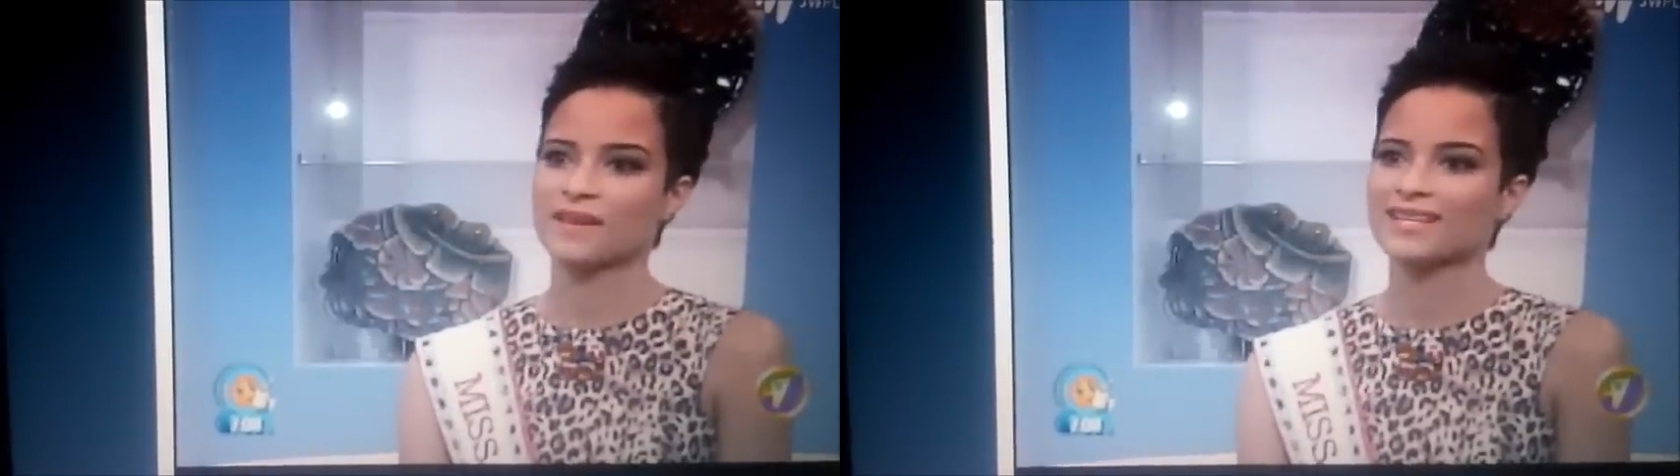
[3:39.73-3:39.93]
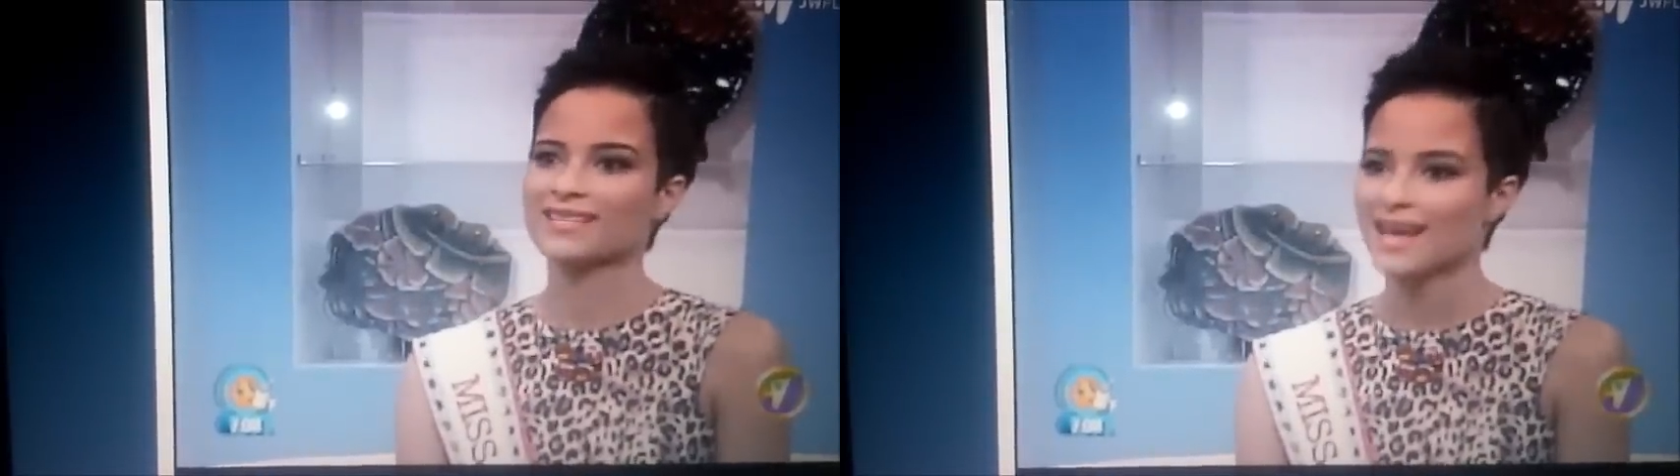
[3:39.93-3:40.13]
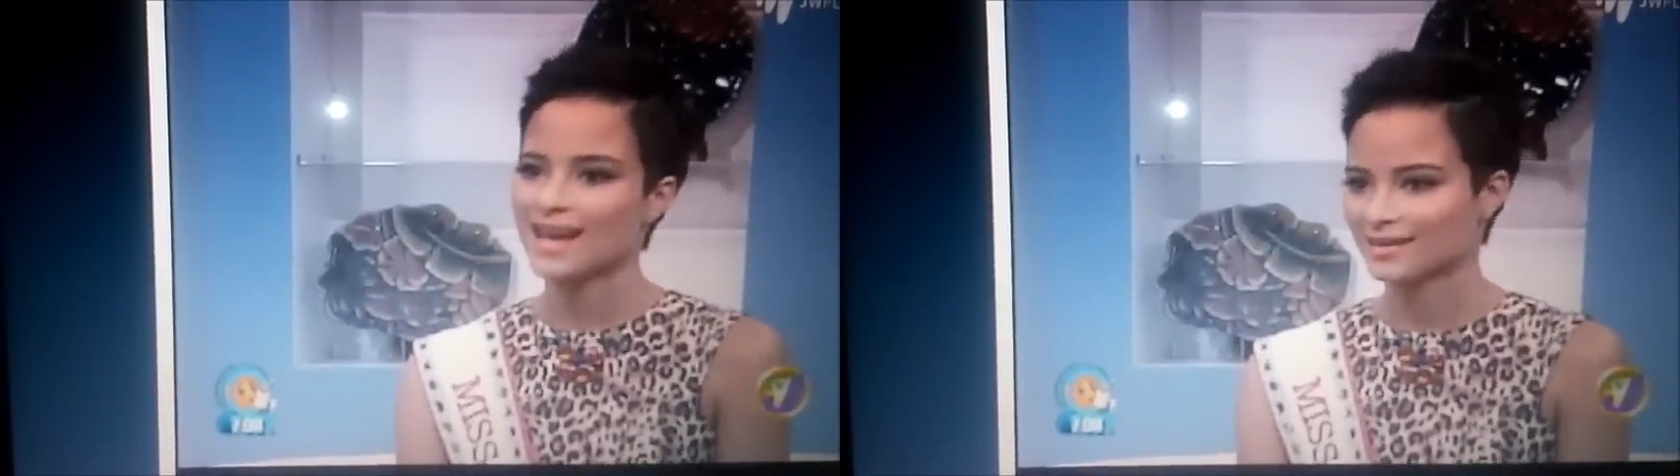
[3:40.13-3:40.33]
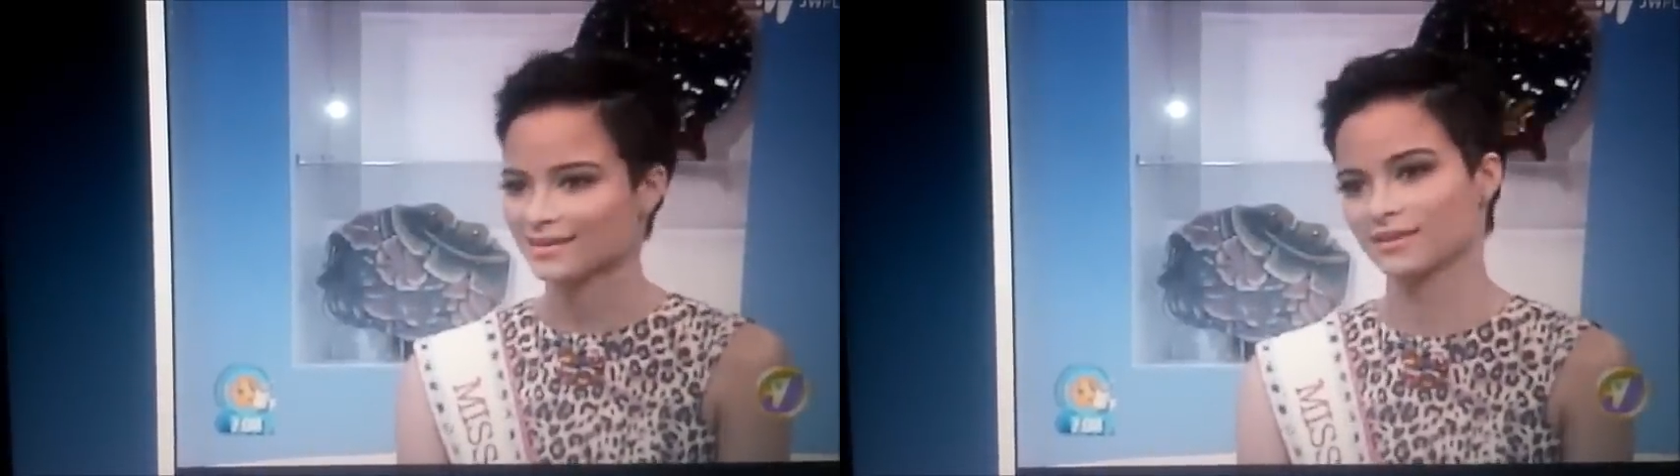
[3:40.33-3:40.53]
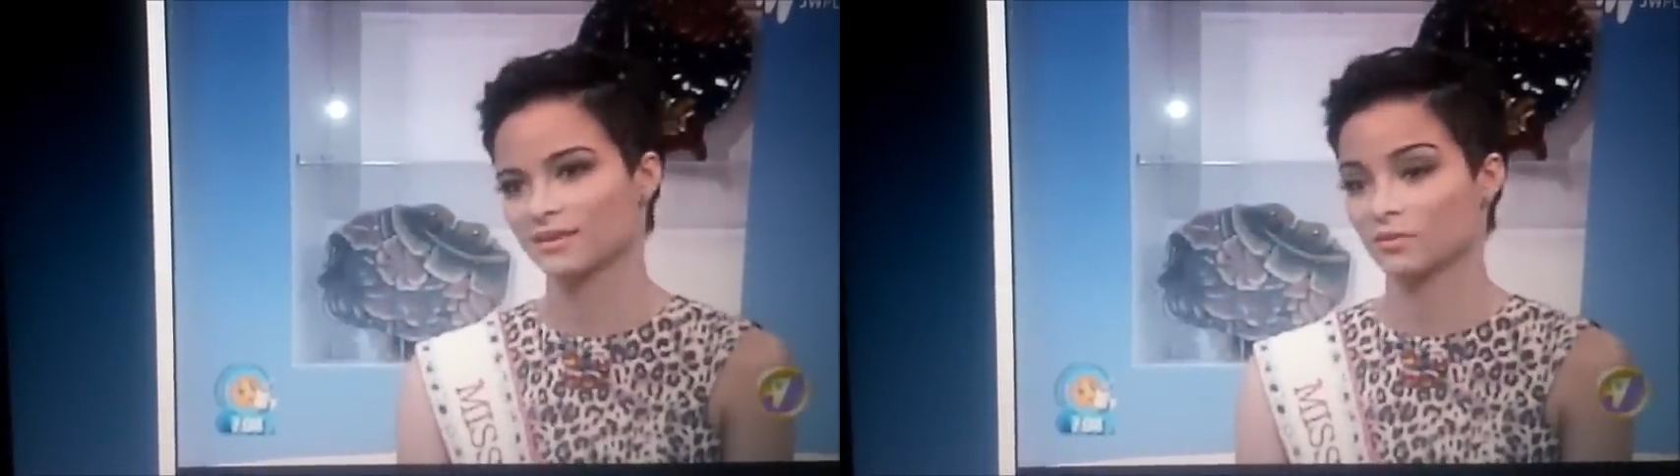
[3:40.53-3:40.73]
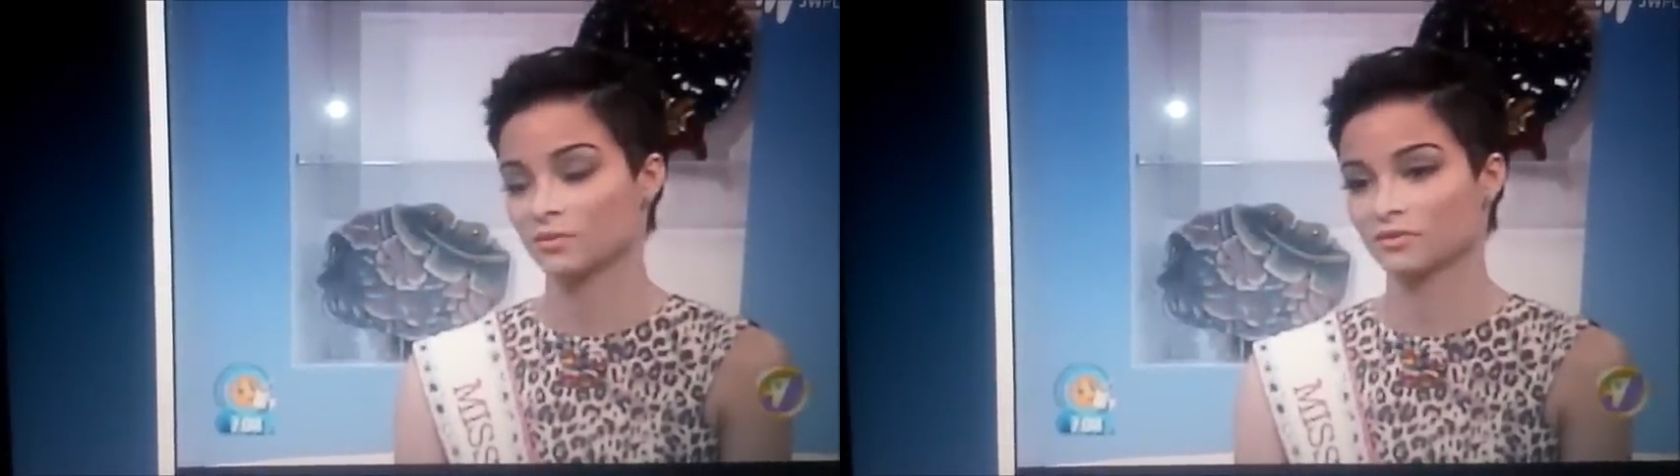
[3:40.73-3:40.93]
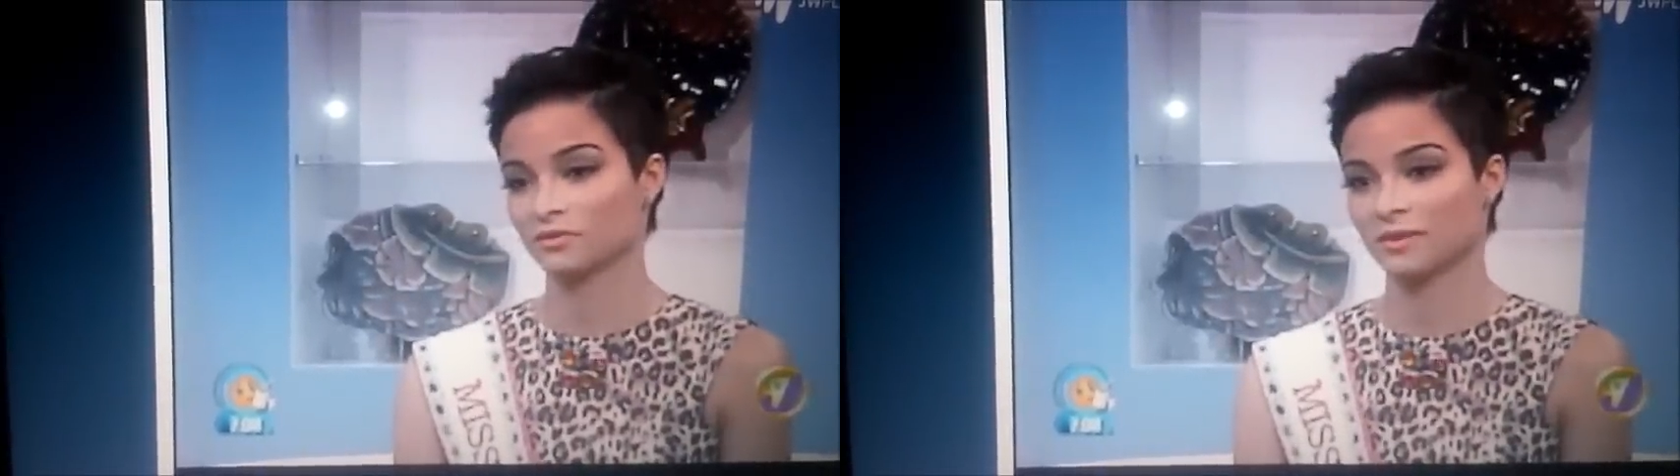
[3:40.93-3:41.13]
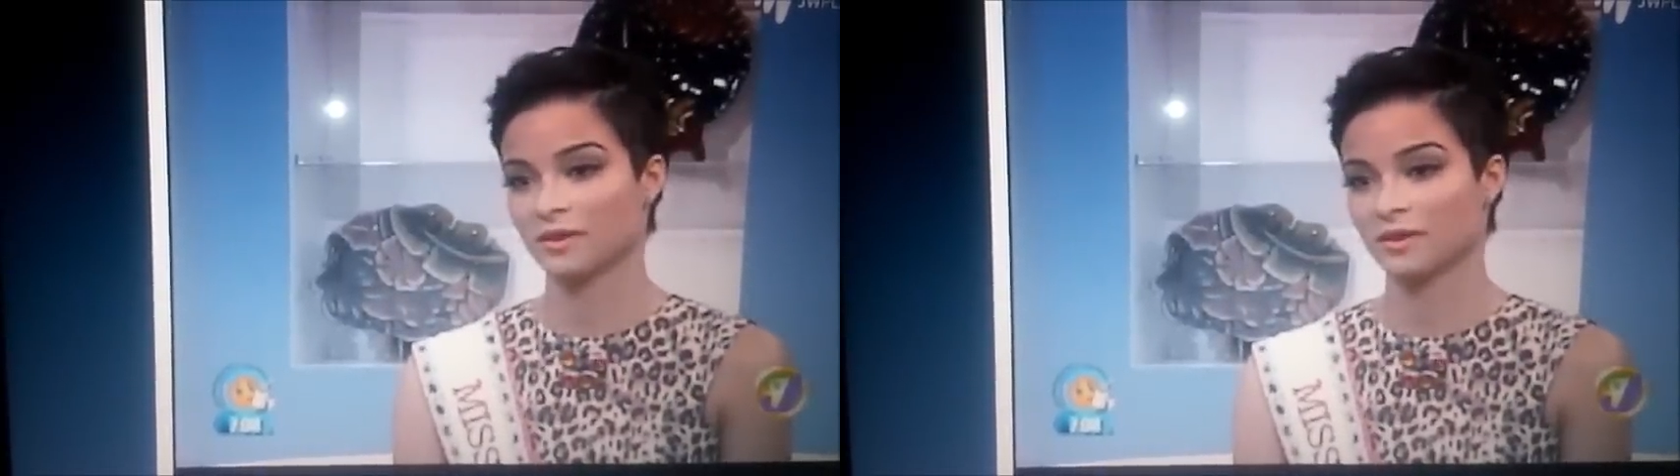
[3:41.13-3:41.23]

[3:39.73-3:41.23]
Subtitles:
fantastic wardrobe.